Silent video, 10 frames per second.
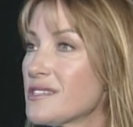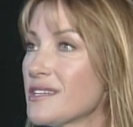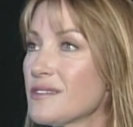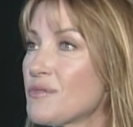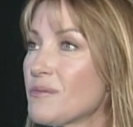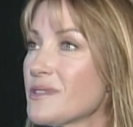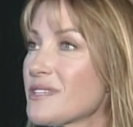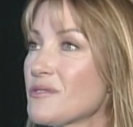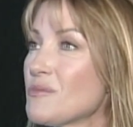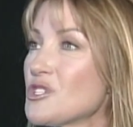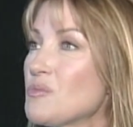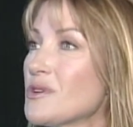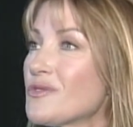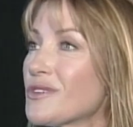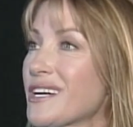see probably some of the most
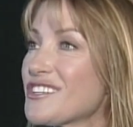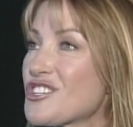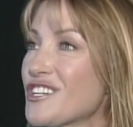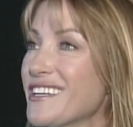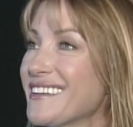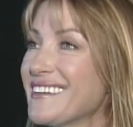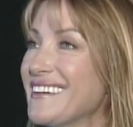beautiful country